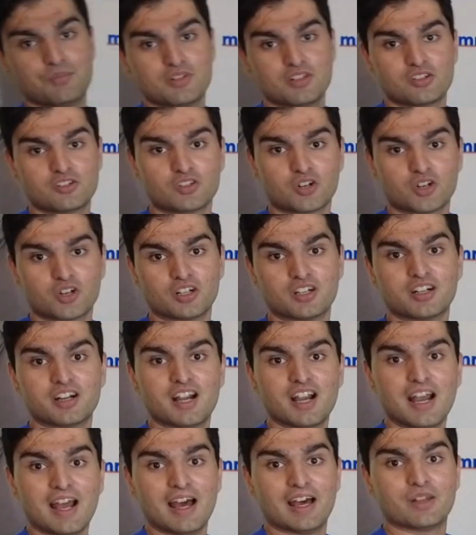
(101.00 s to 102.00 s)
it in a drawer,
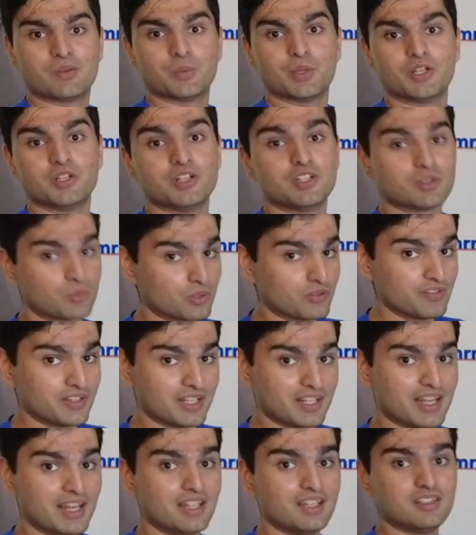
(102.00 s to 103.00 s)
and when you need to move it
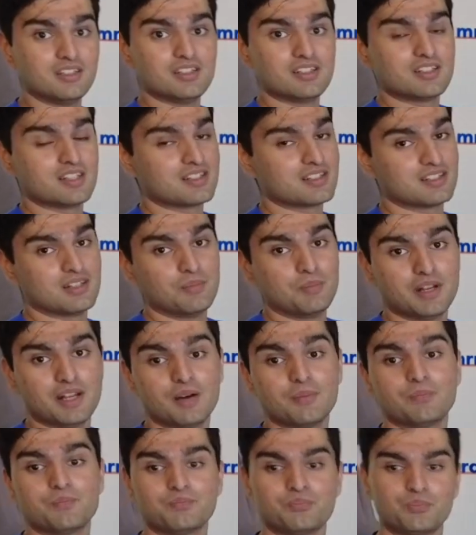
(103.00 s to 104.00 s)
again, just zip it
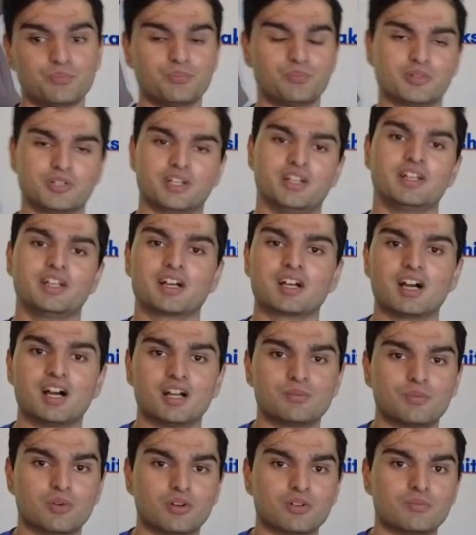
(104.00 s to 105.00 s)
up, put it in a
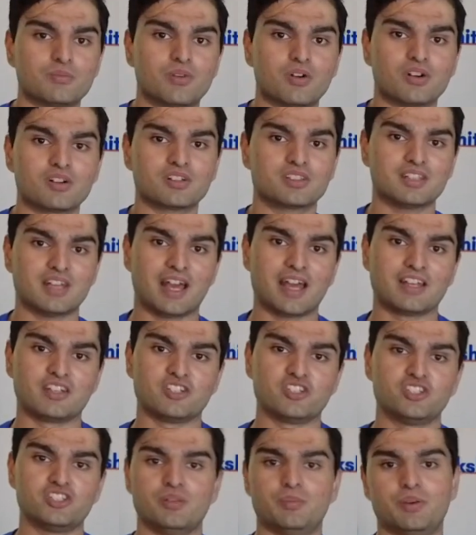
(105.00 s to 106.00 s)
cardboard box and
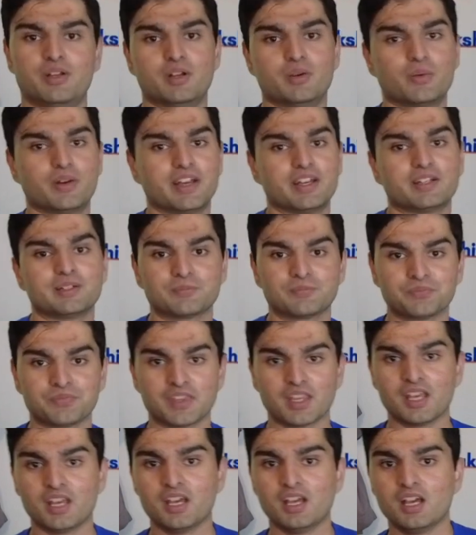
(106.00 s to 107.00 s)
ship it away.
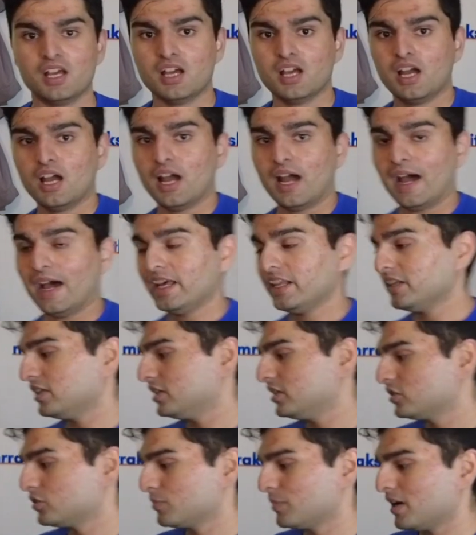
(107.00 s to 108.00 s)
And
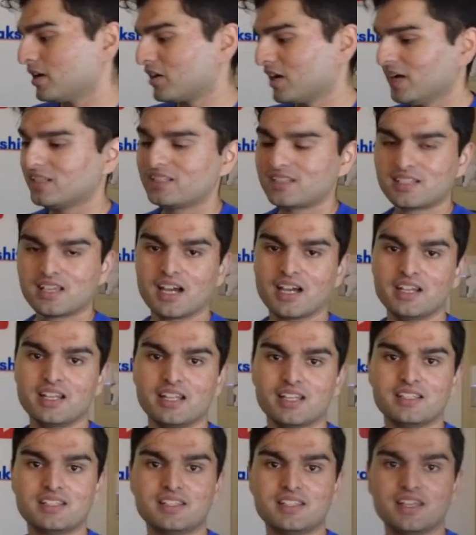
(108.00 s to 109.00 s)
to my right side
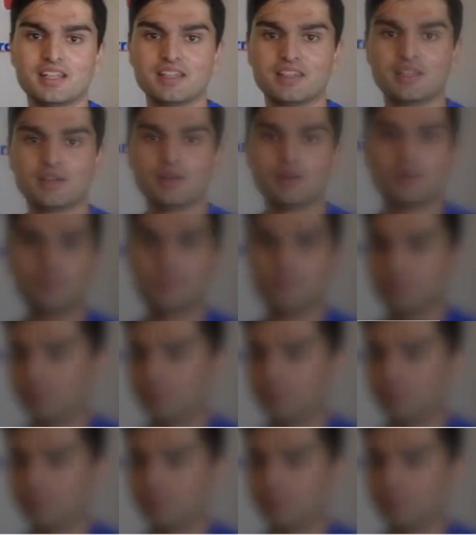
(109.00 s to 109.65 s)
is the